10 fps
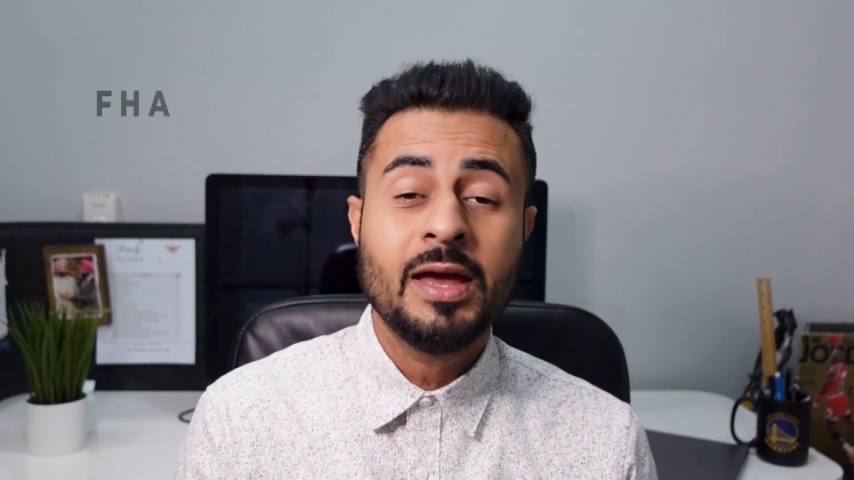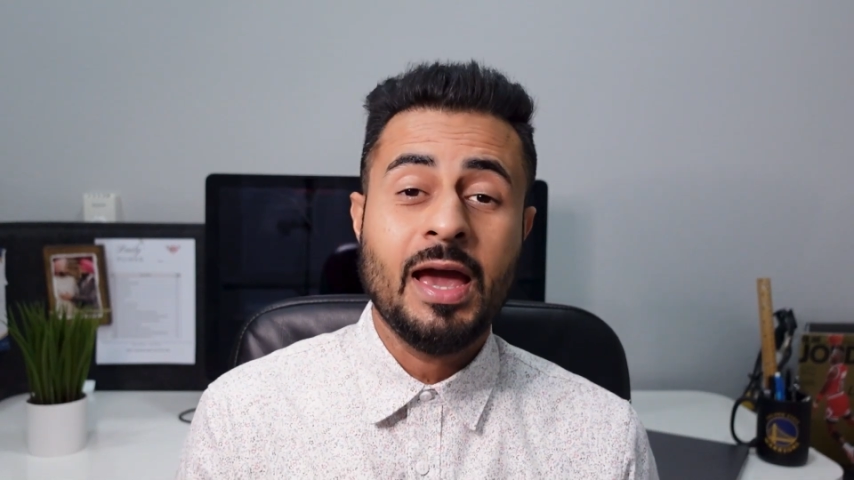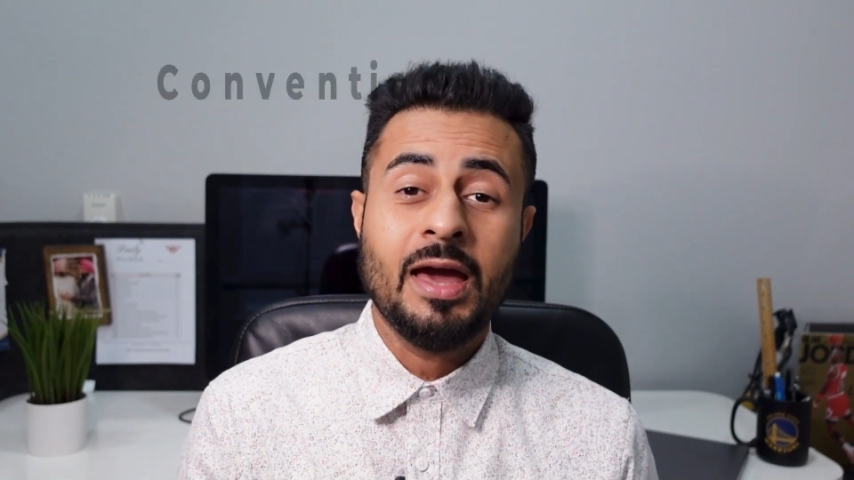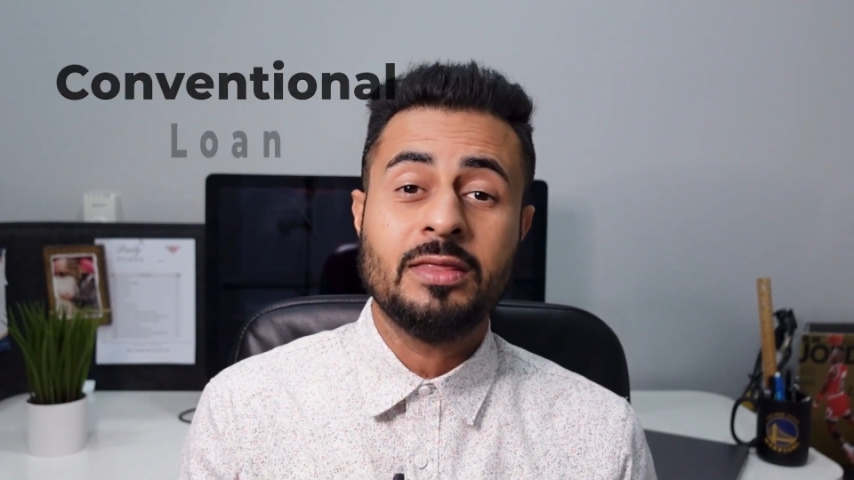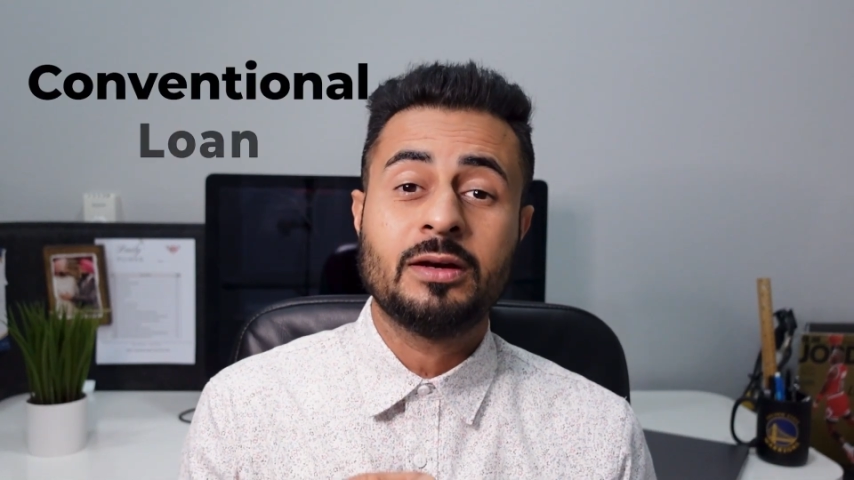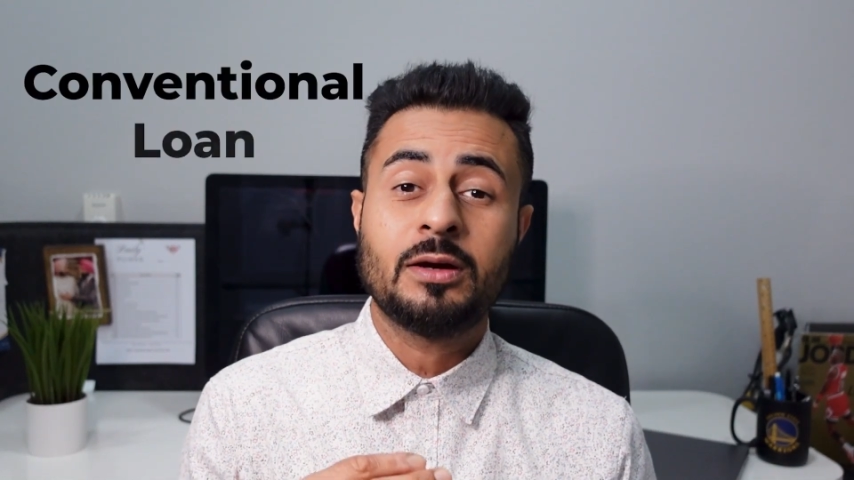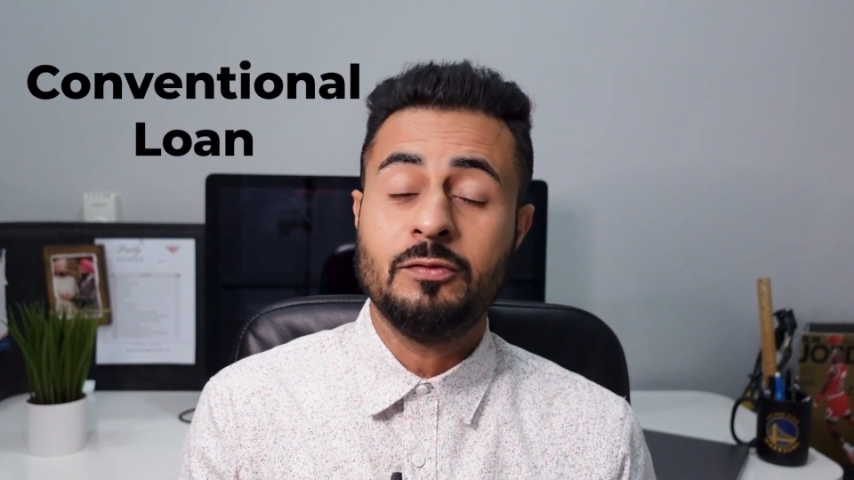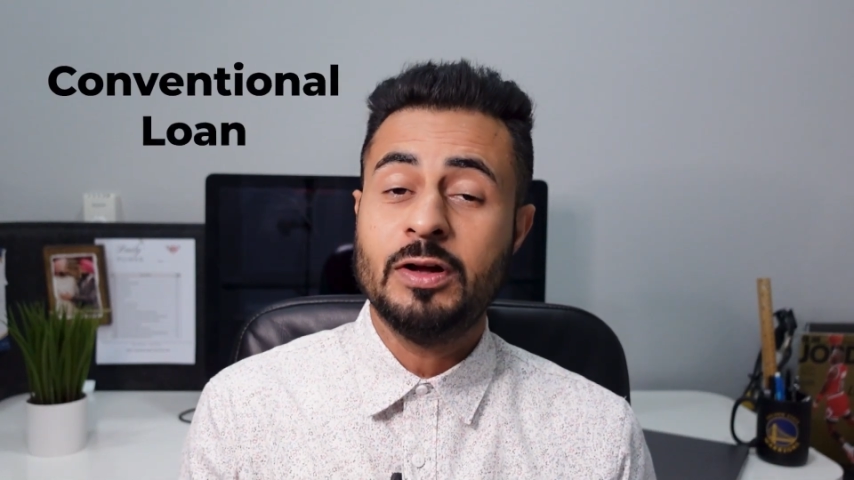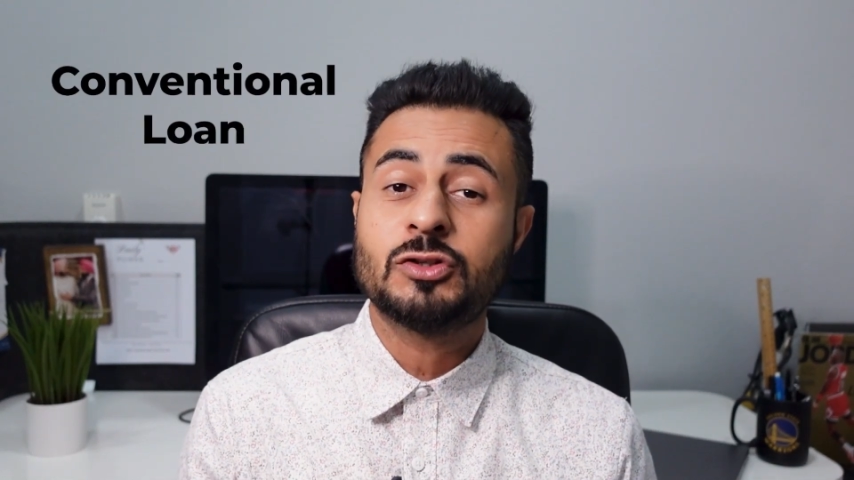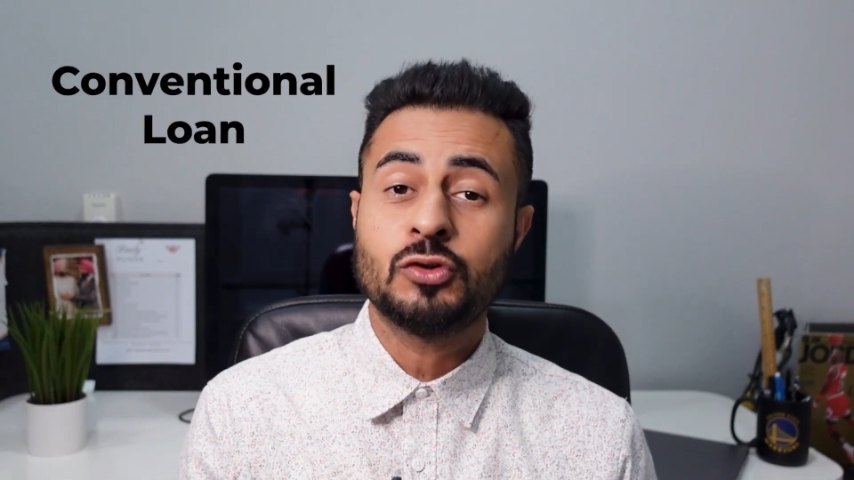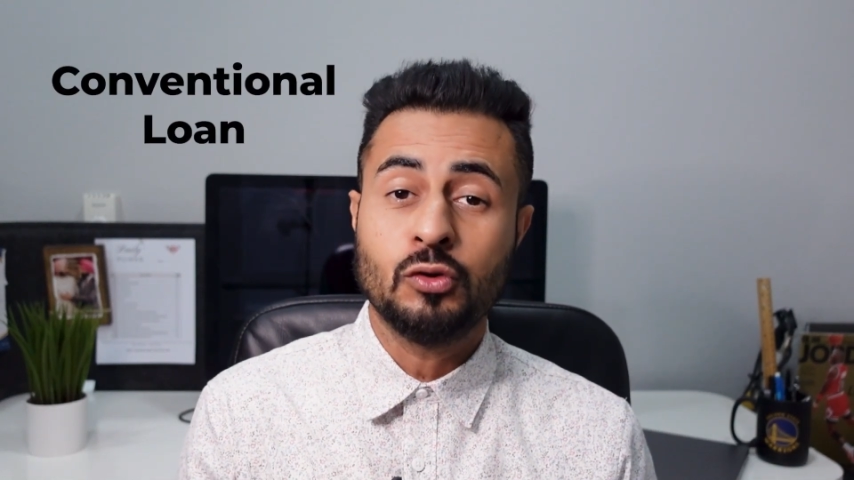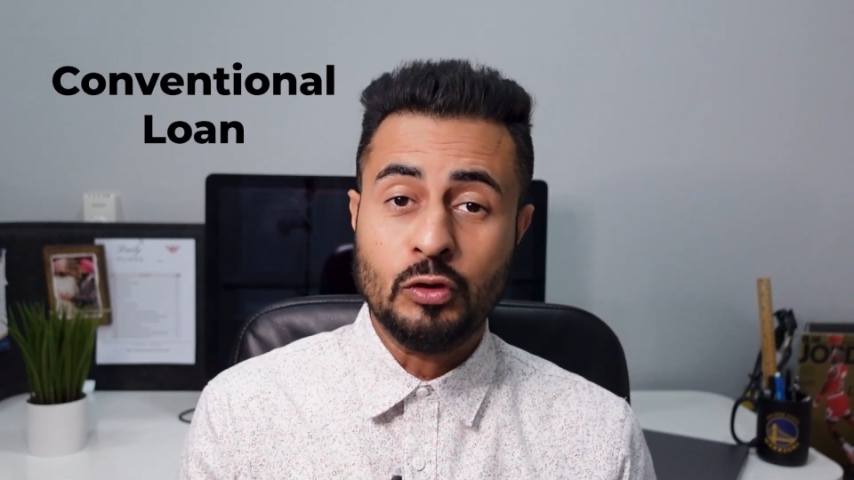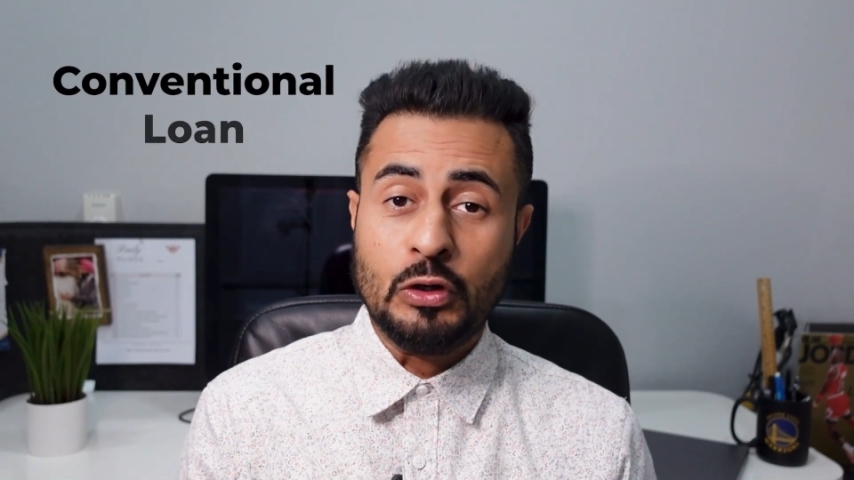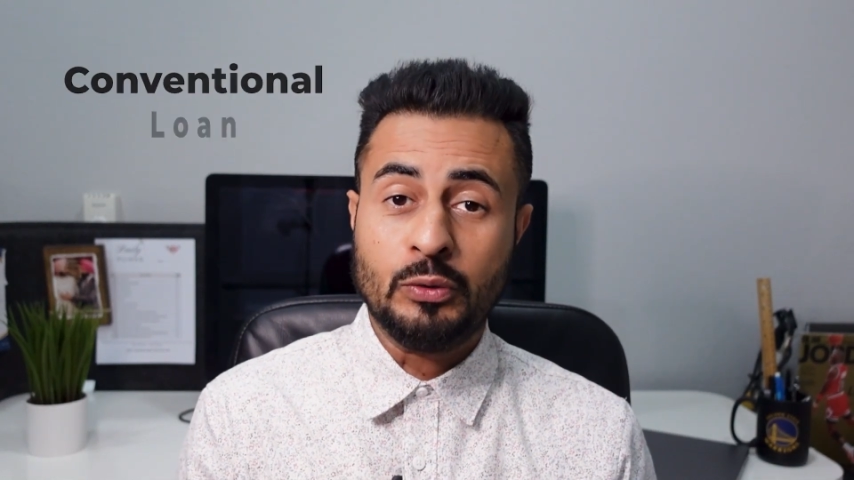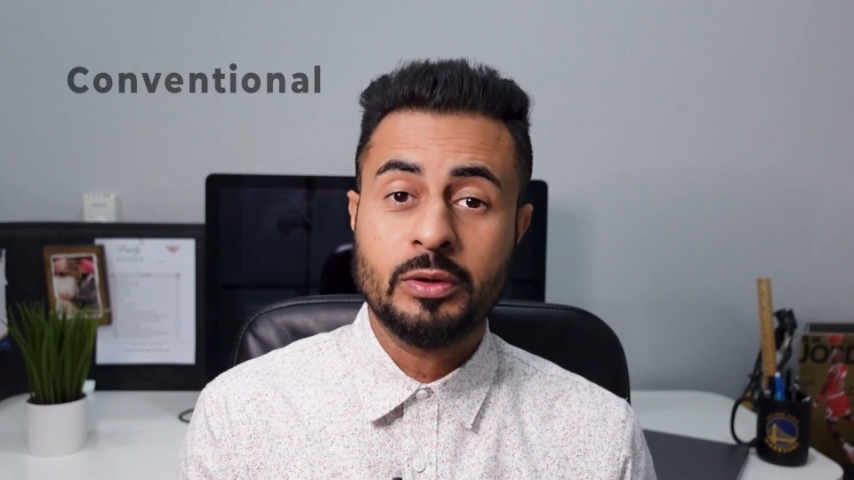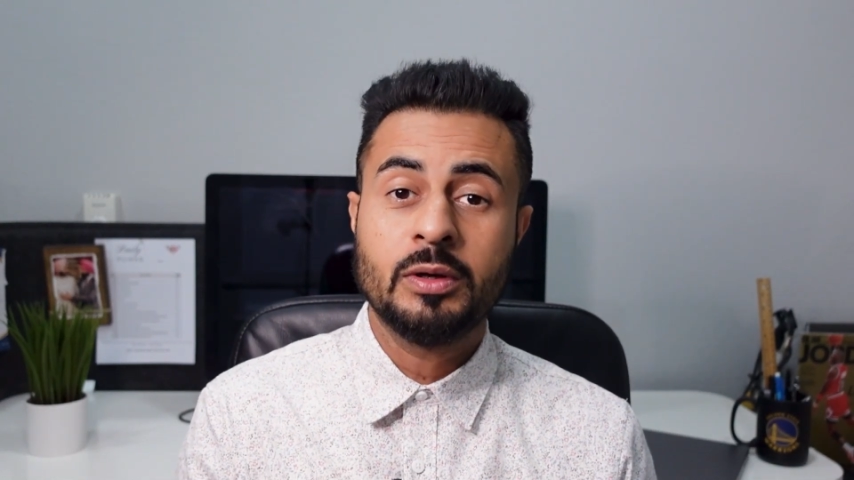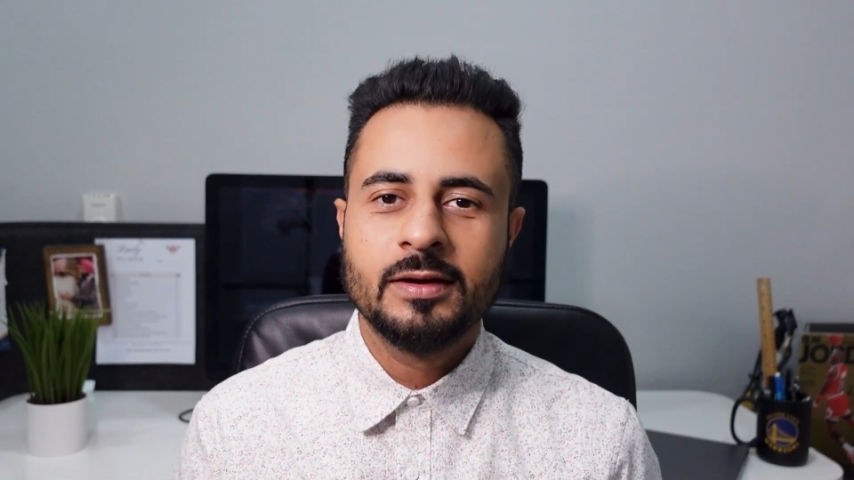and the conventional loan.